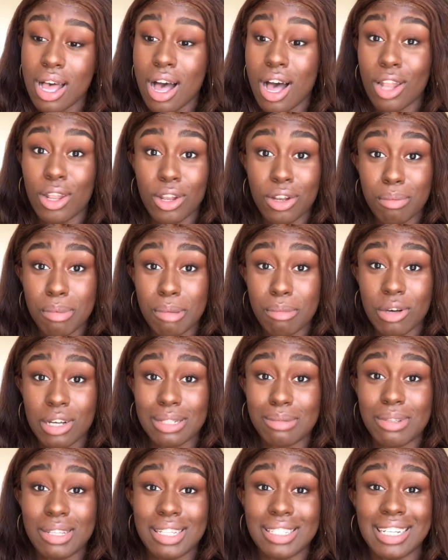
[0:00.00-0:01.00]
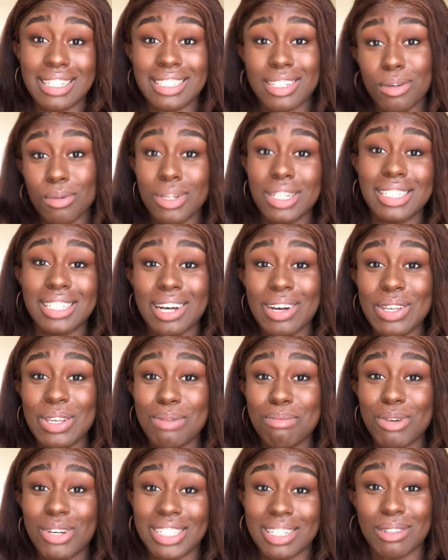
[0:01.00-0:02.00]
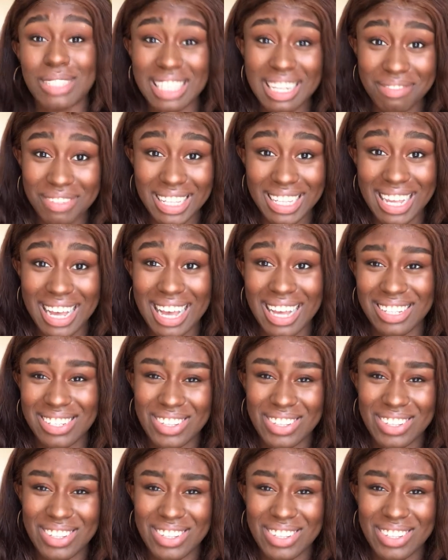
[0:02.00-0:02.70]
A lot of people ask me this, I didn't want to tell you because I was living there,